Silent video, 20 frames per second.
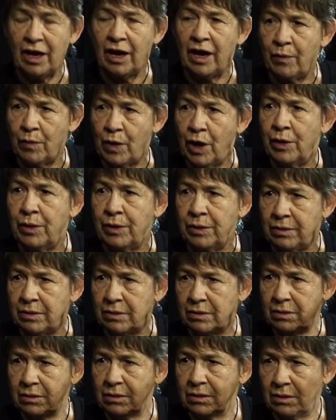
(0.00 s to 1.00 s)
our own
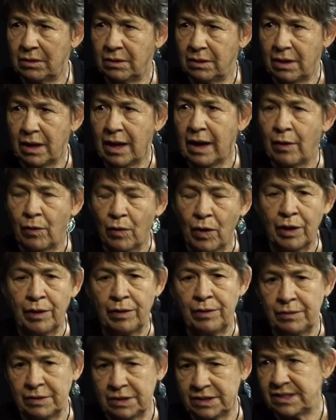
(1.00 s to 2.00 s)
our
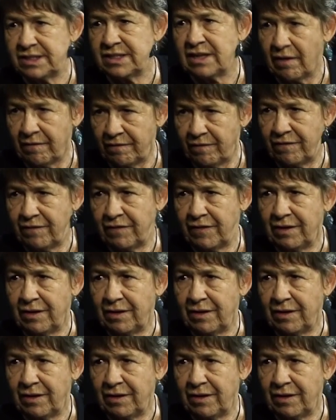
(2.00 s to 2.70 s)
own stuff.